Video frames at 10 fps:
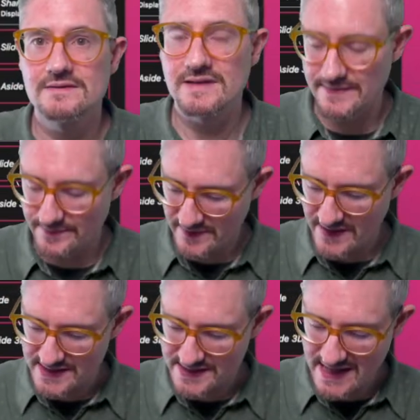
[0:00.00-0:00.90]
Right,
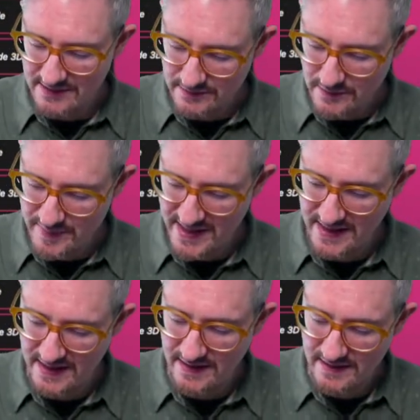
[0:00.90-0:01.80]
that's now going to
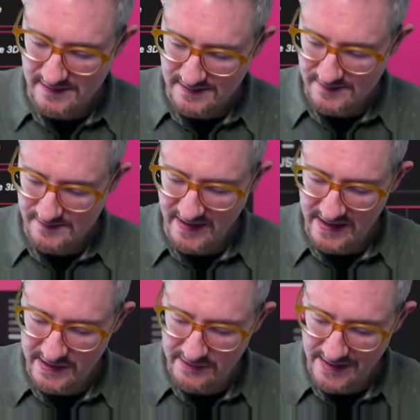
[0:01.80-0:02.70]
appear
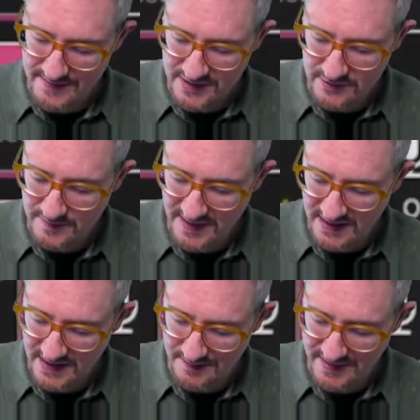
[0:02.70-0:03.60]
in CueCam's
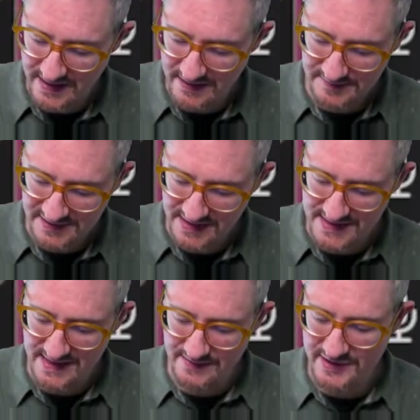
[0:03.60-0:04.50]
toolbar up here. So
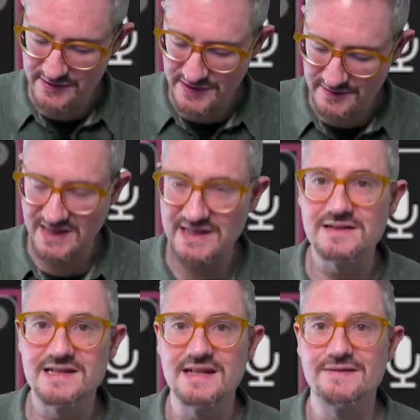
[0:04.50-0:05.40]
see, Shoot on
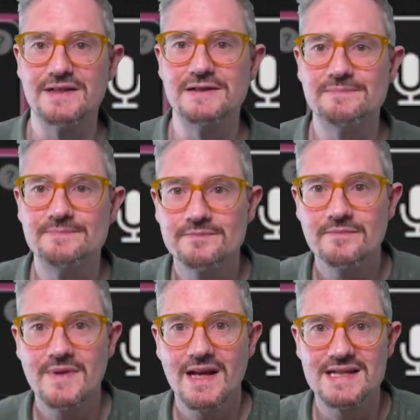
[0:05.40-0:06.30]
Michael's iPhone
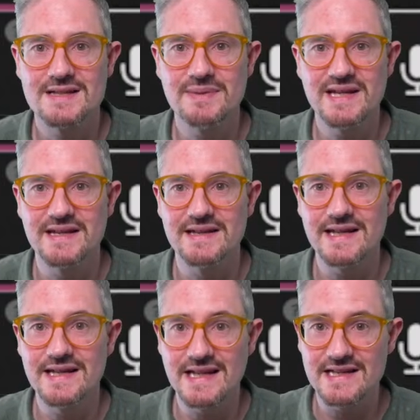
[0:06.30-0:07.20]
has appeared
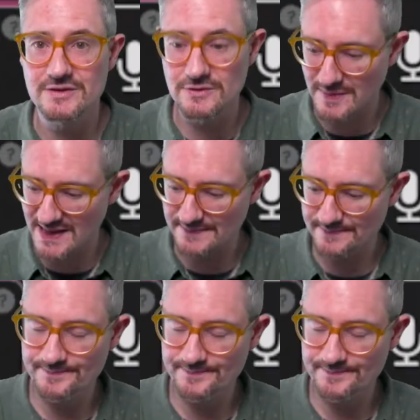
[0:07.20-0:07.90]
in that toolbar.